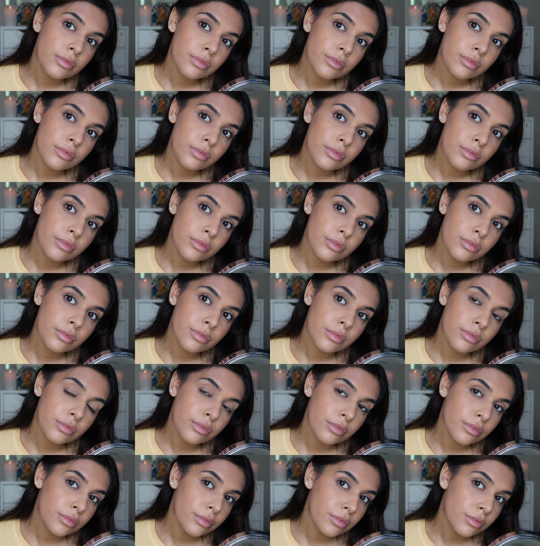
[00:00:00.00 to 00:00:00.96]

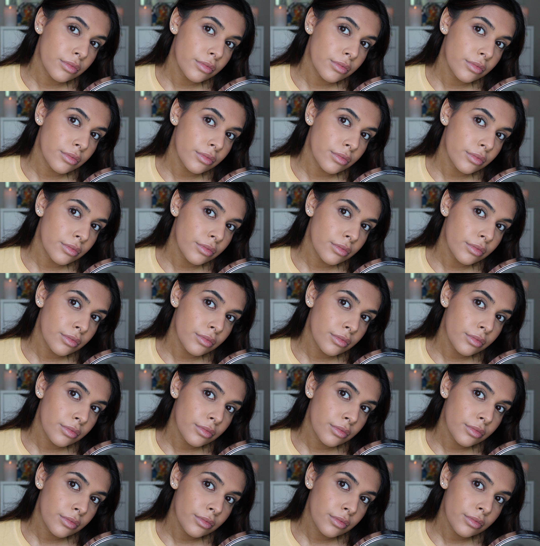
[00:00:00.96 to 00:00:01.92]

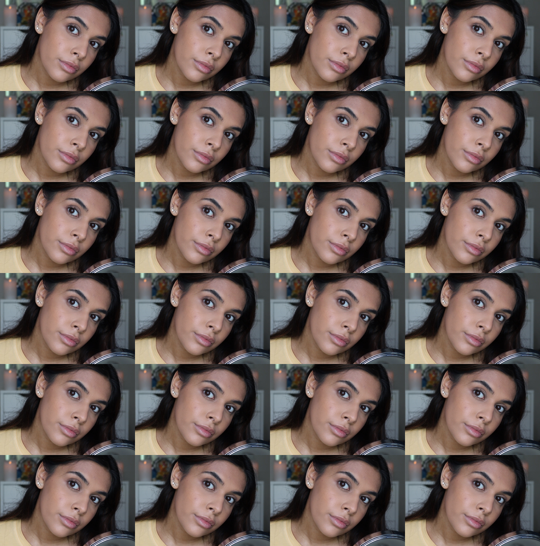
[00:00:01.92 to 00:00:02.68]
[no speech]